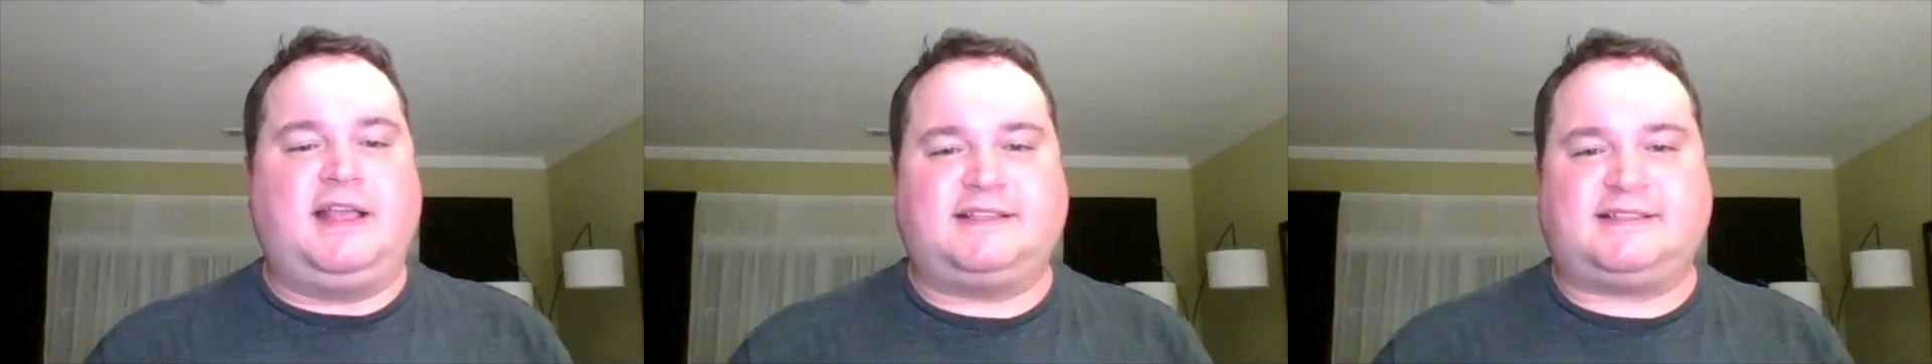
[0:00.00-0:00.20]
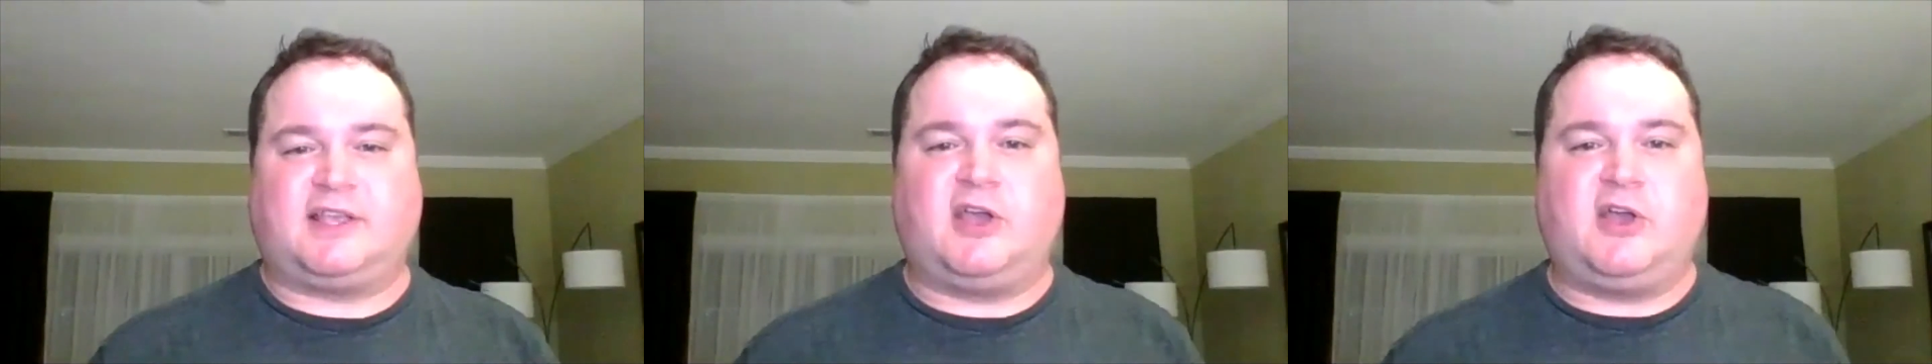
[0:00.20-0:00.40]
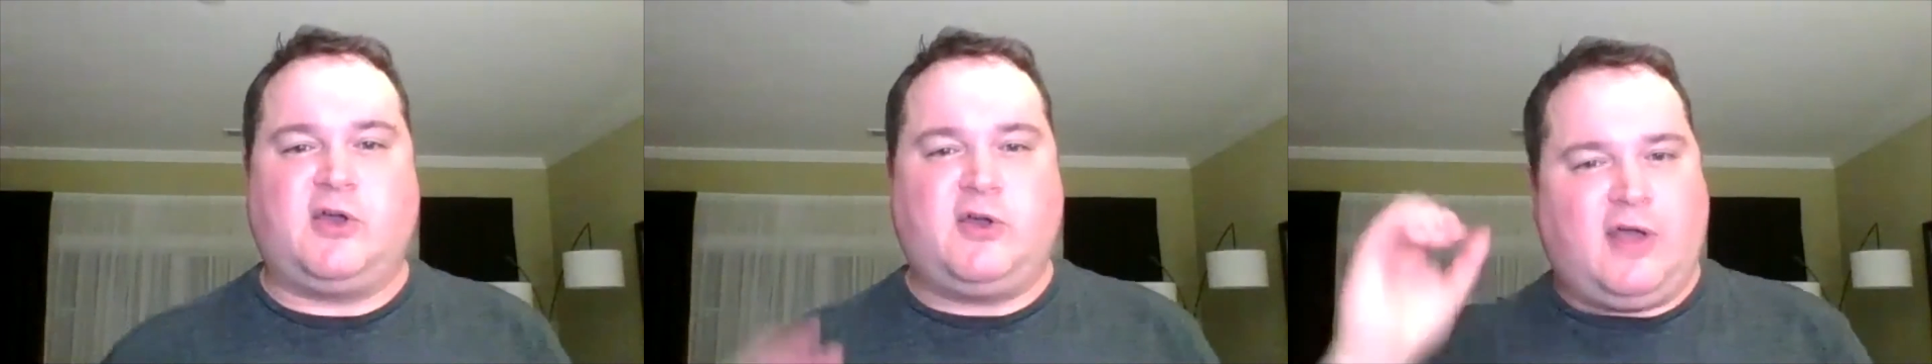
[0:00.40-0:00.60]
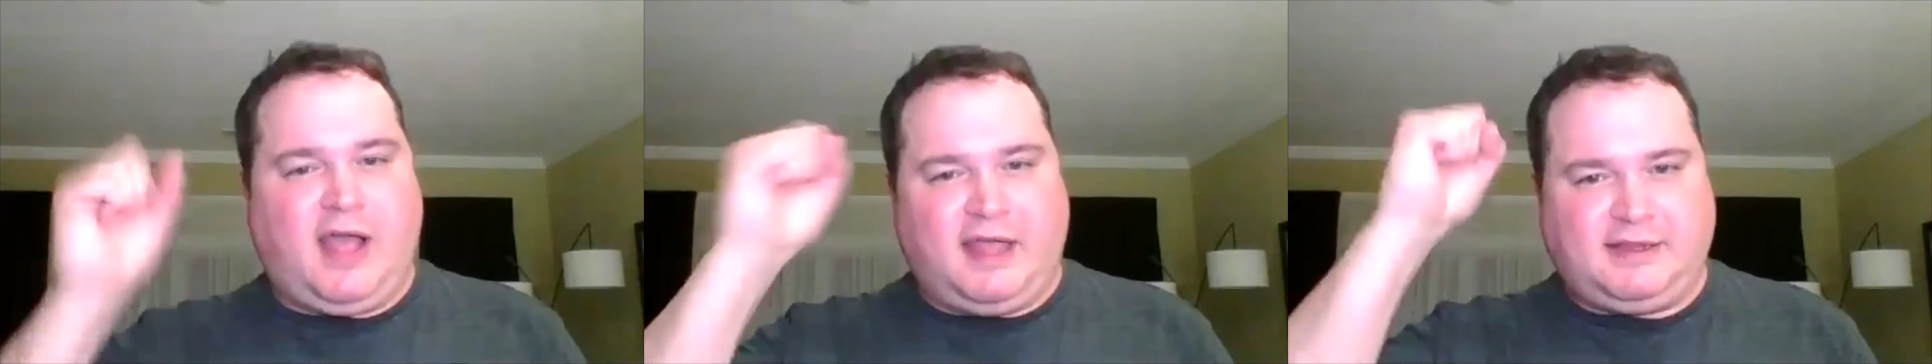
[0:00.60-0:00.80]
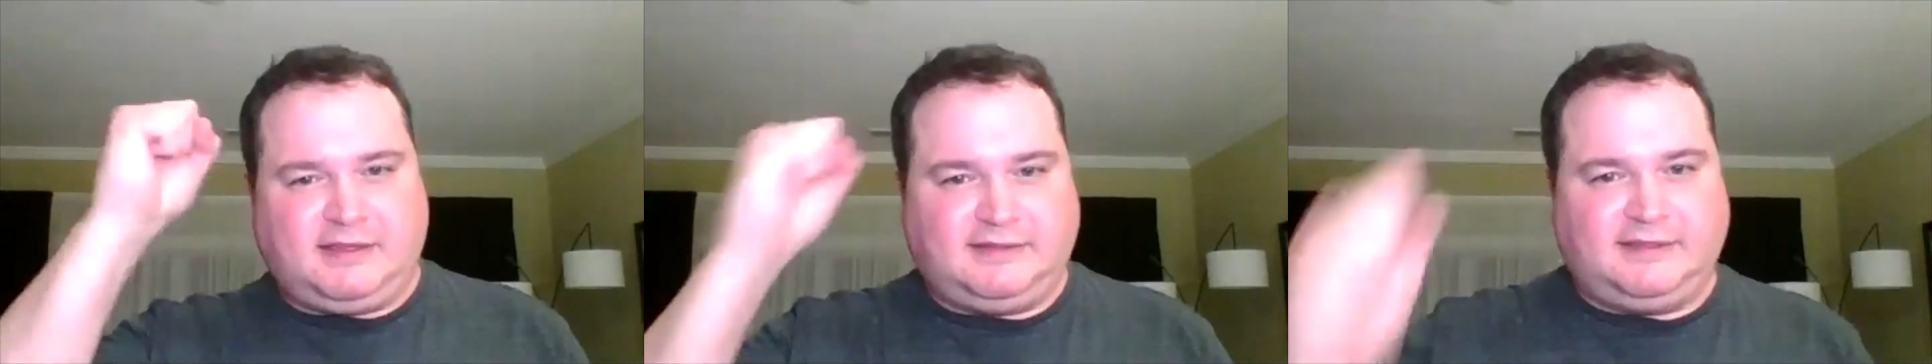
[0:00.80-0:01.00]
So,
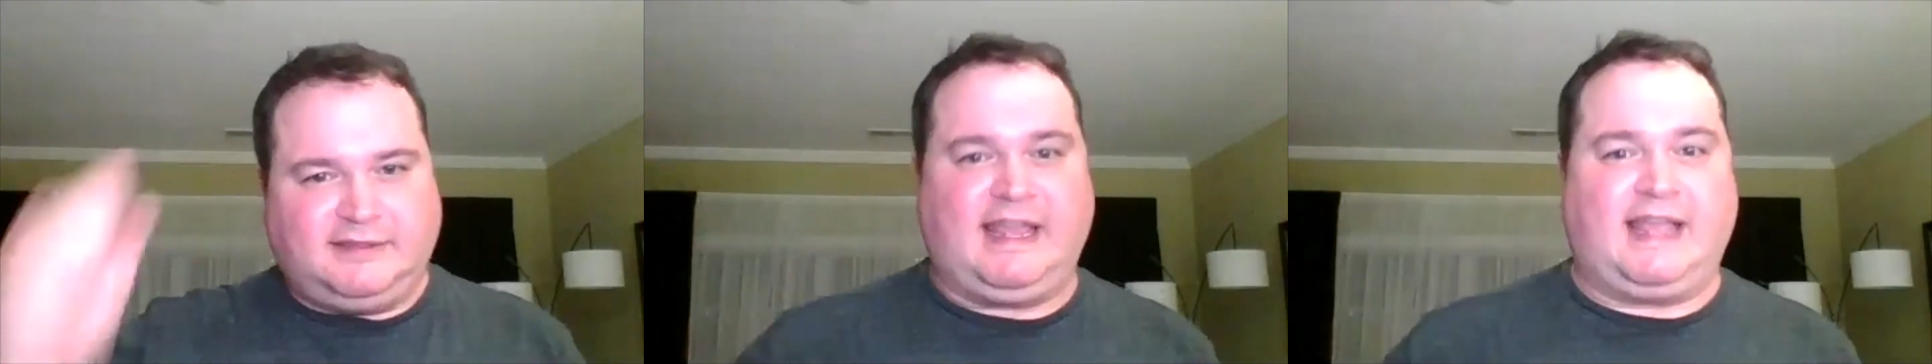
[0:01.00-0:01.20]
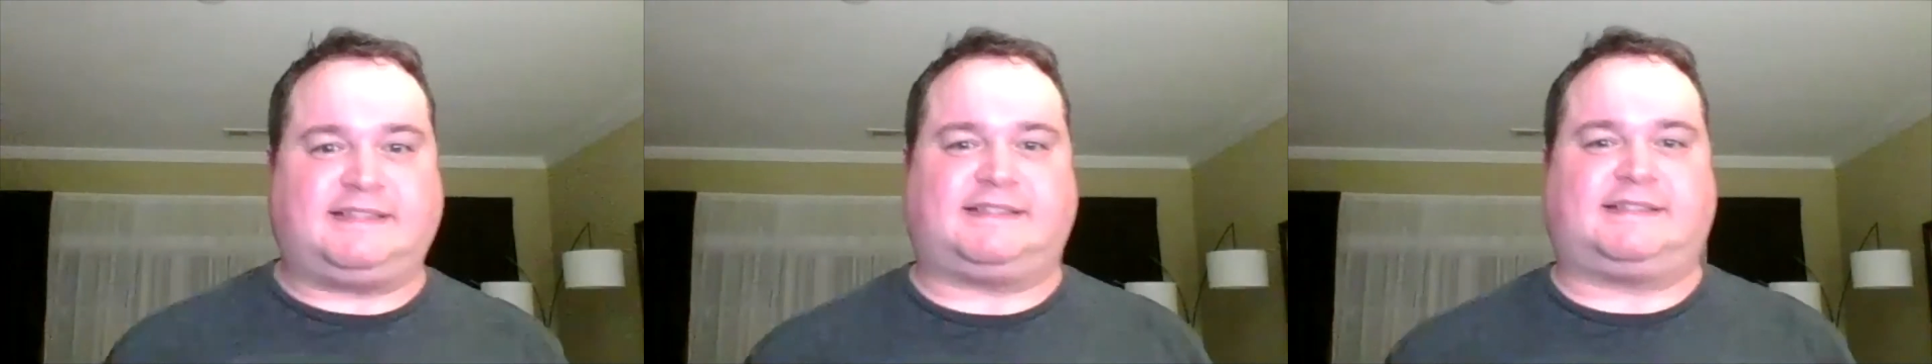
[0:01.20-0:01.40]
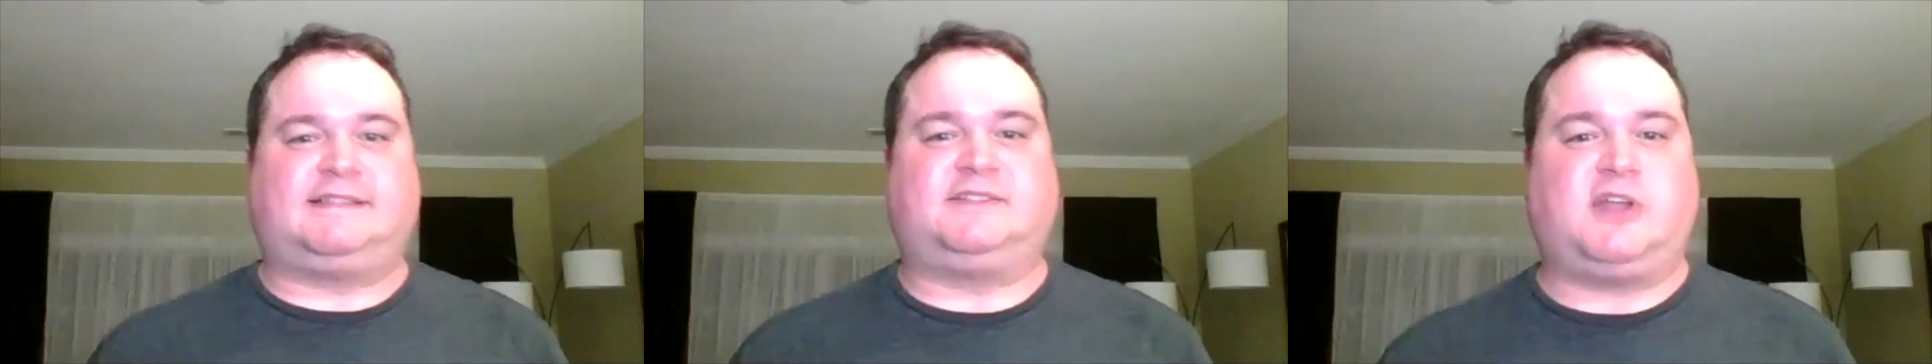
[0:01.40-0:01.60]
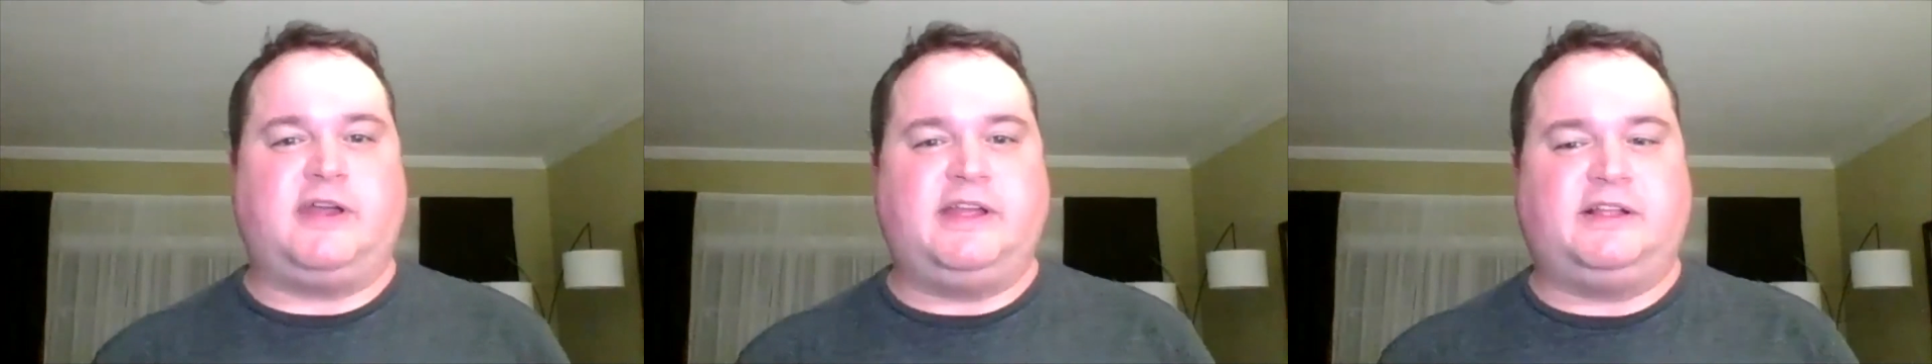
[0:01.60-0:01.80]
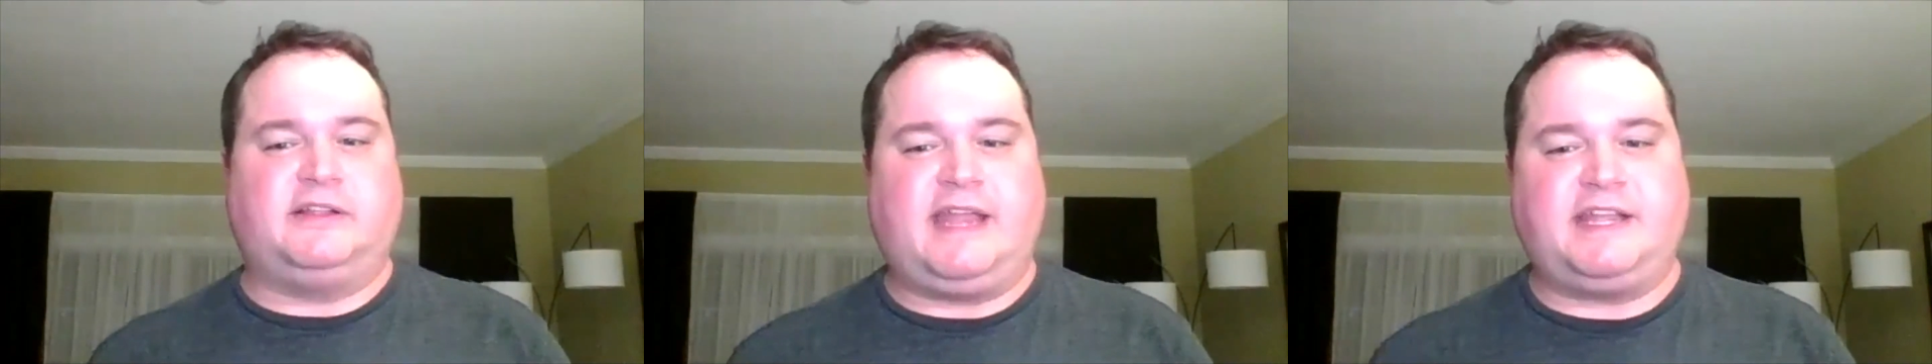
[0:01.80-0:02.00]

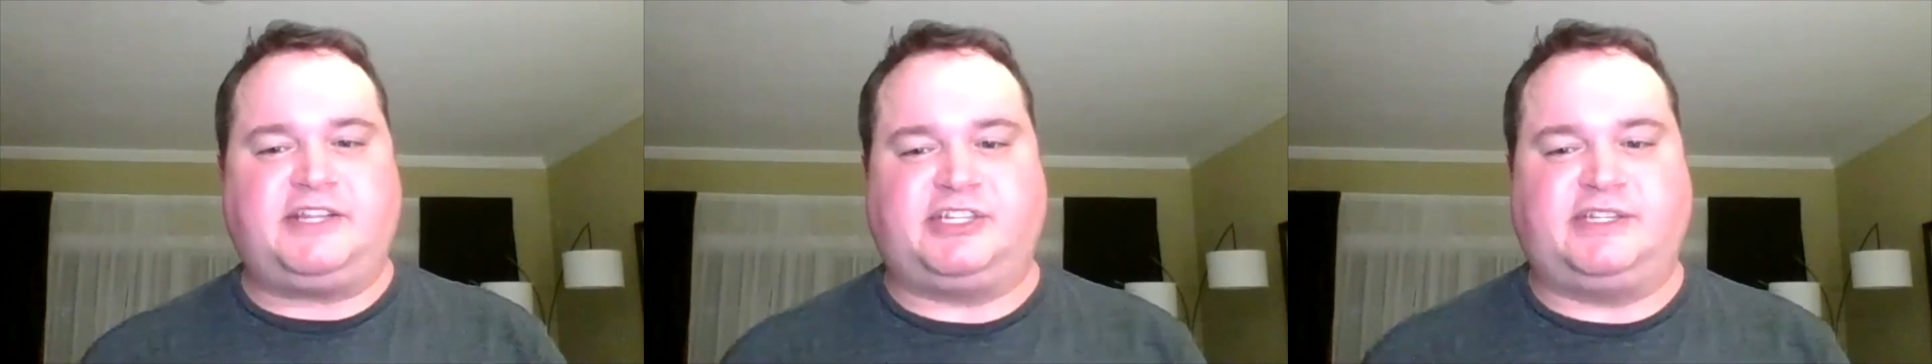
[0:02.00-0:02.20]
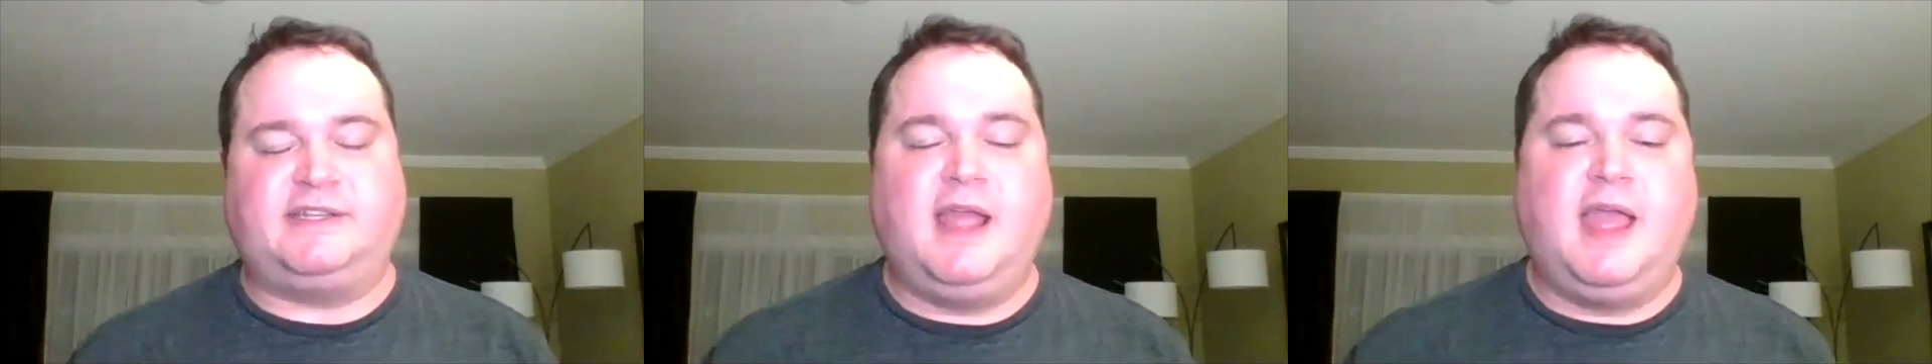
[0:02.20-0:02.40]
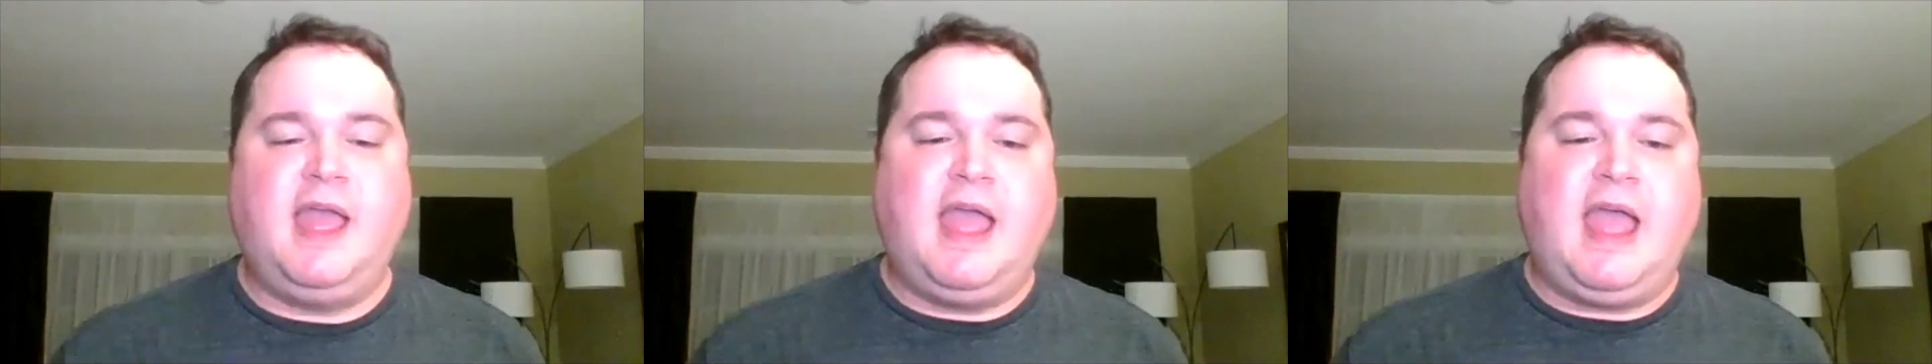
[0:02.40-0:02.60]
Tar Heel Nation.